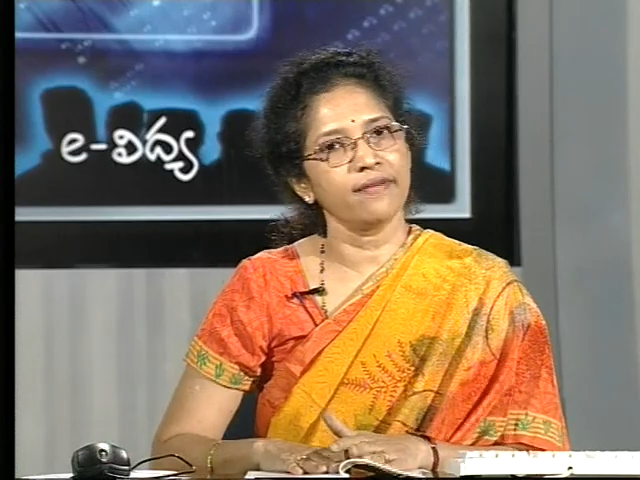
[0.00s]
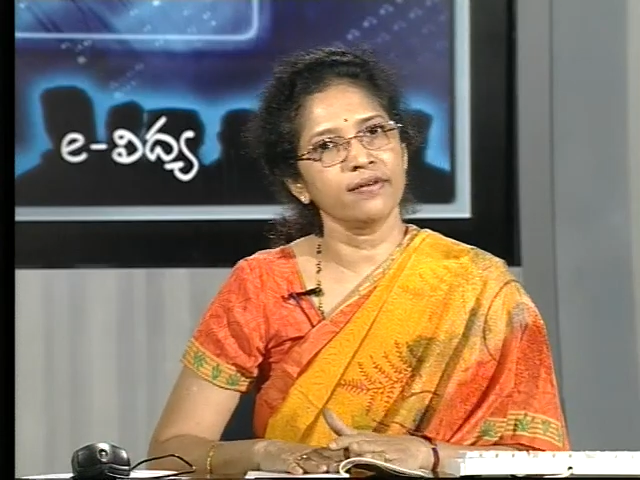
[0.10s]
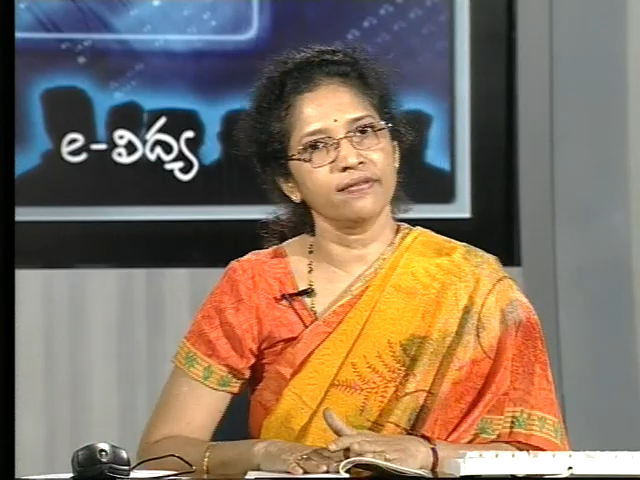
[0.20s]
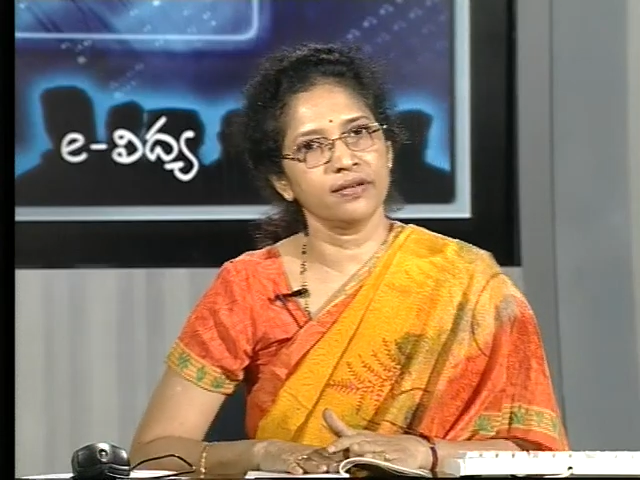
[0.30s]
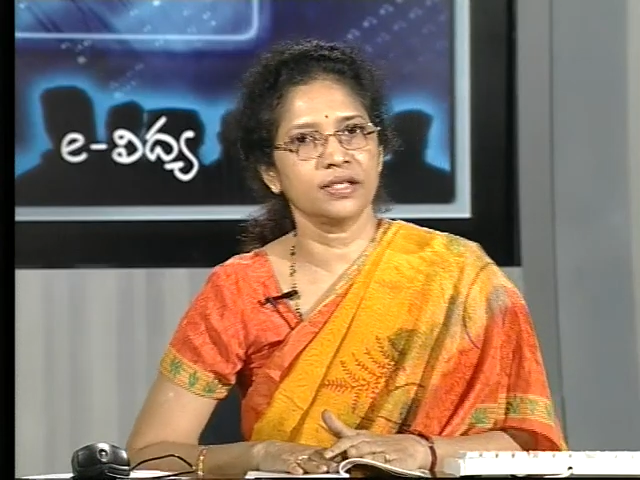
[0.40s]
have
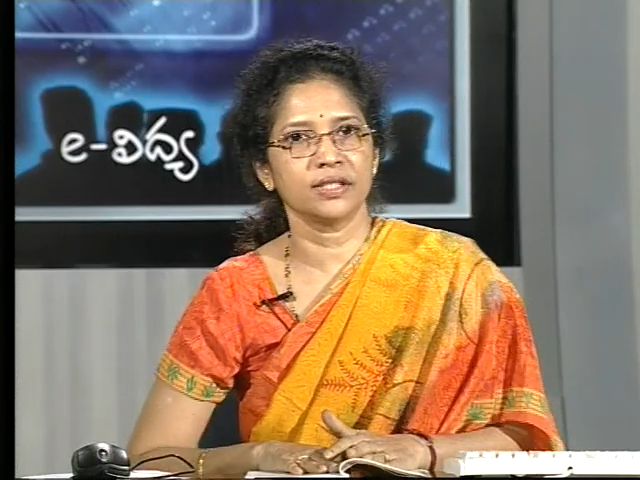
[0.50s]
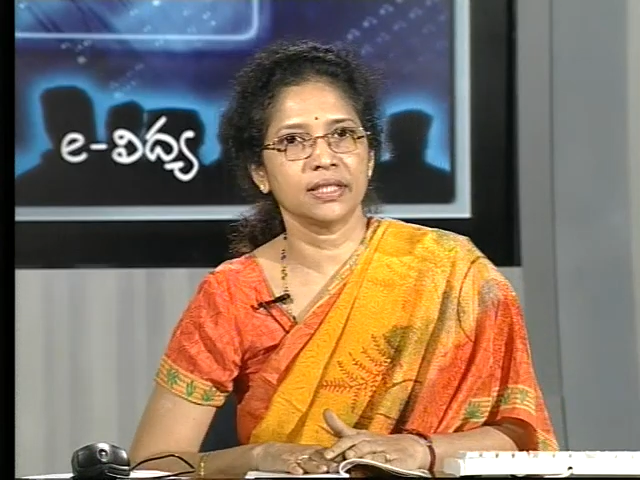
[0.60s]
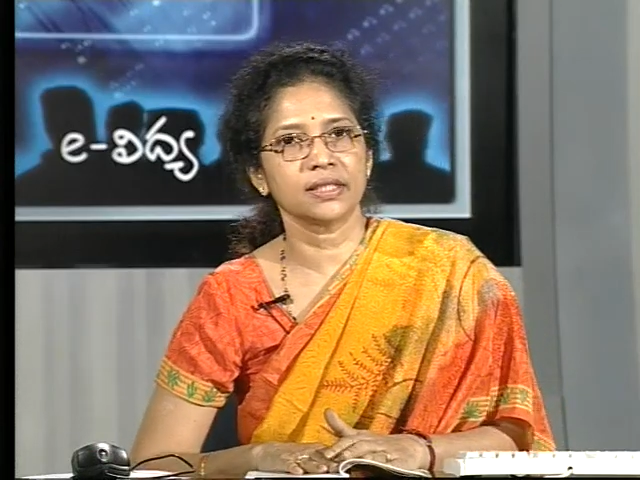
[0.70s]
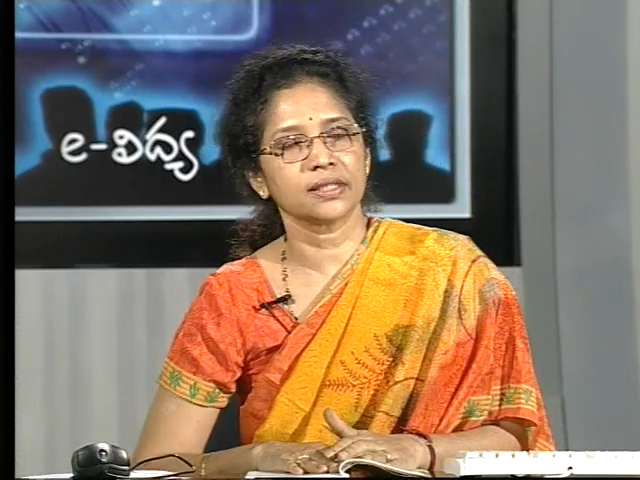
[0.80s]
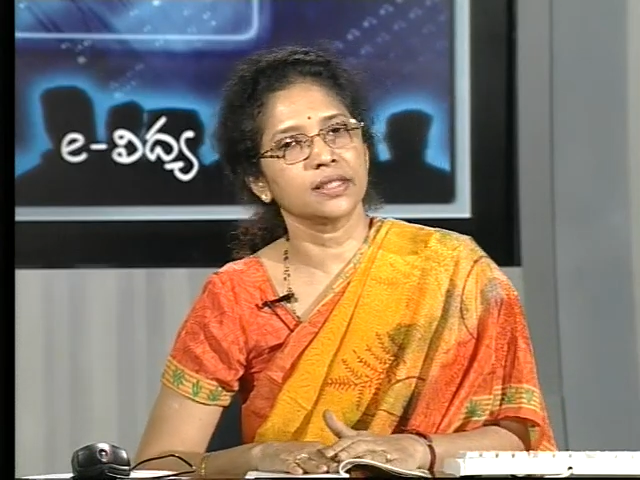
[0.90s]
not
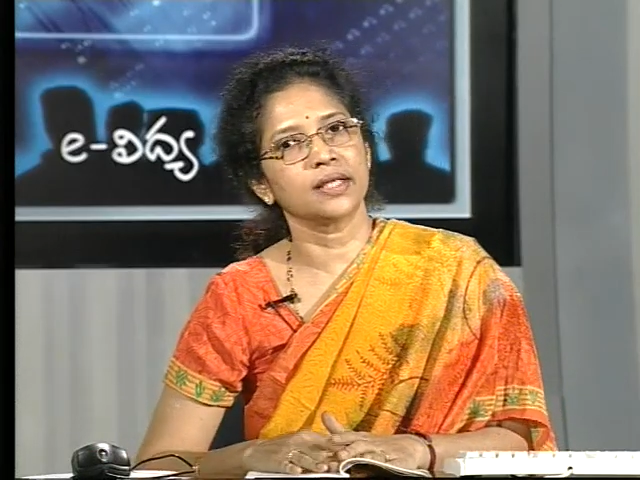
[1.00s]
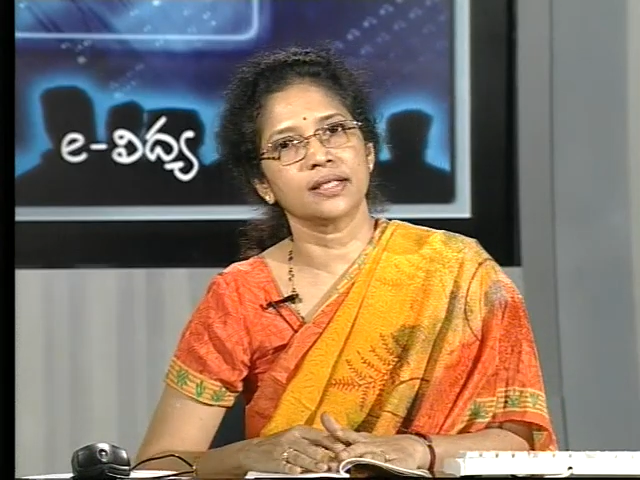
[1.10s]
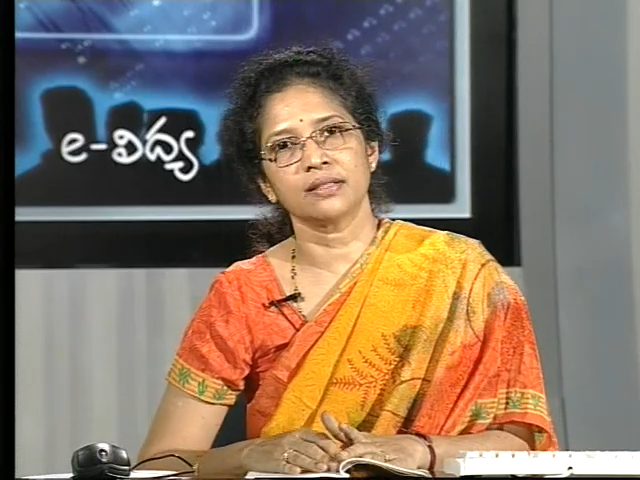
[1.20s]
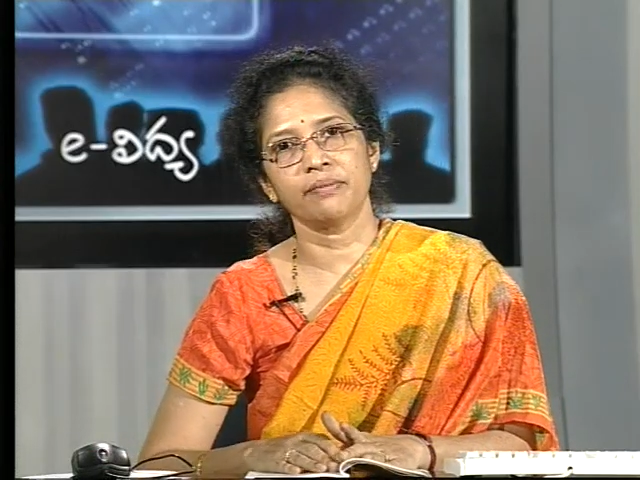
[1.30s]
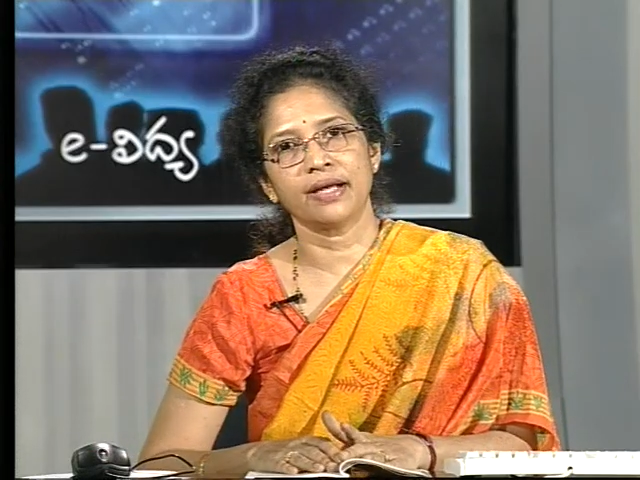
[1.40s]
finished it, it
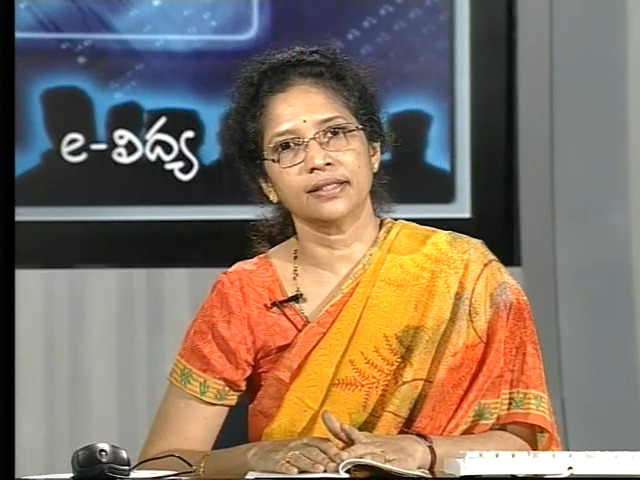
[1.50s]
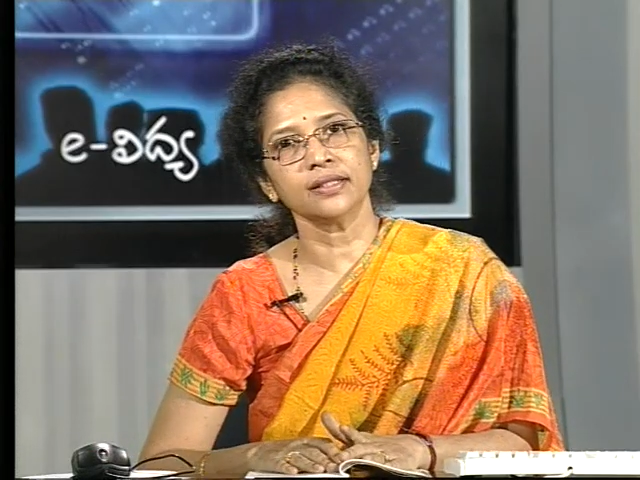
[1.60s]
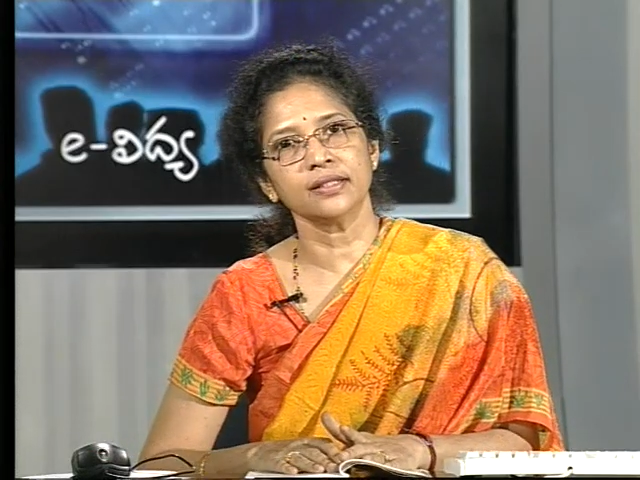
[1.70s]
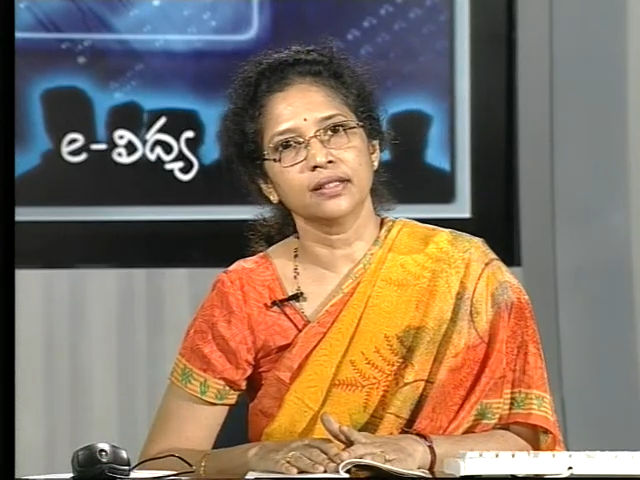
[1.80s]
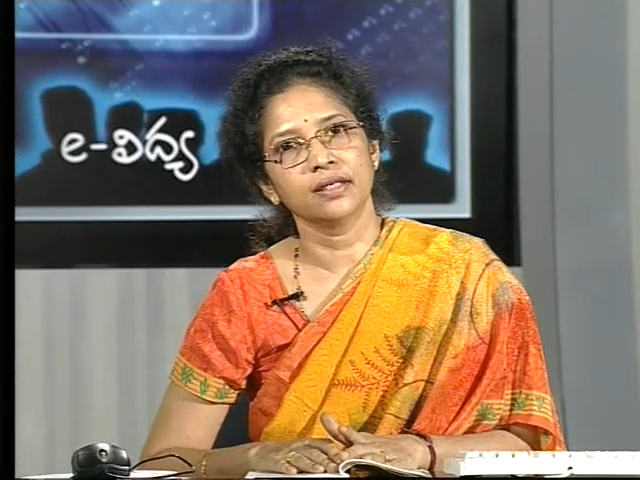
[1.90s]
doesn't matter.